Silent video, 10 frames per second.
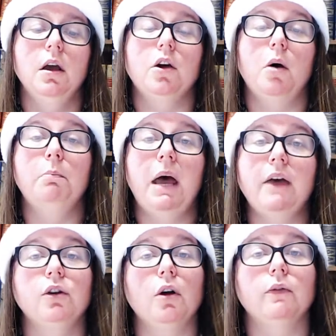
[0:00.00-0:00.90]
Compare
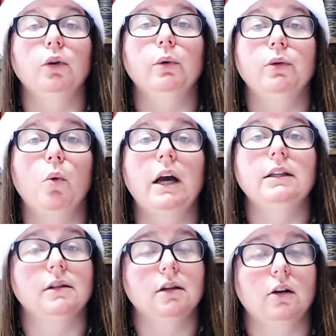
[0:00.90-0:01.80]
the novel with Wide
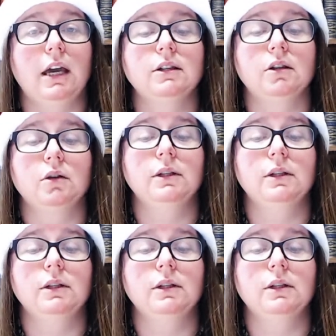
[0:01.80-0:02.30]
Sargasso